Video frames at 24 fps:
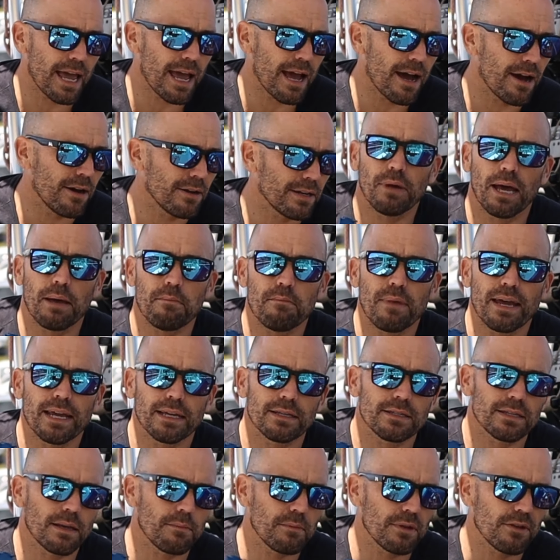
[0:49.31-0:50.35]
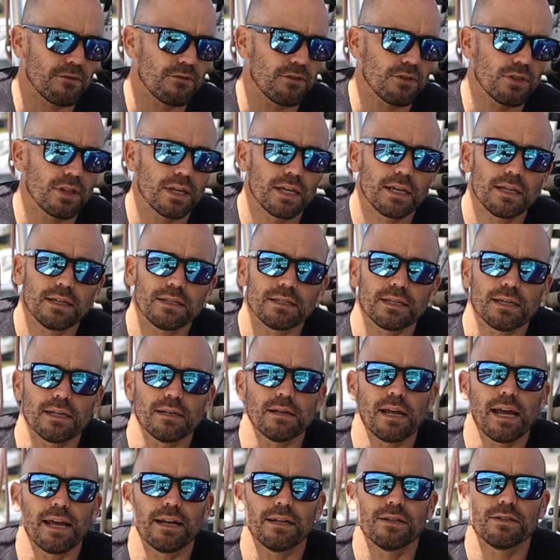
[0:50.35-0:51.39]
out and make something for these
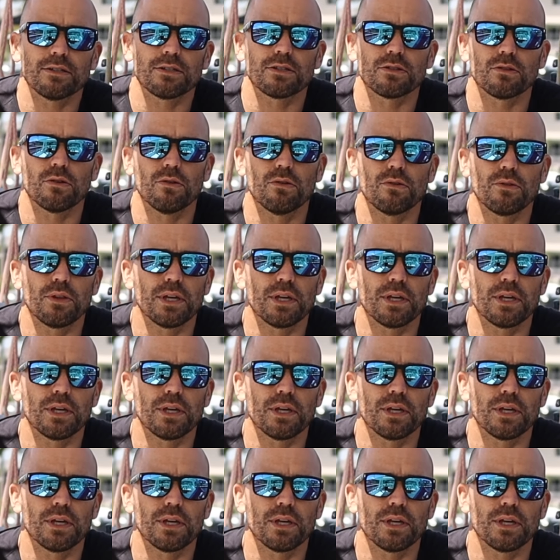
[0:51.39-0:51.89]
and install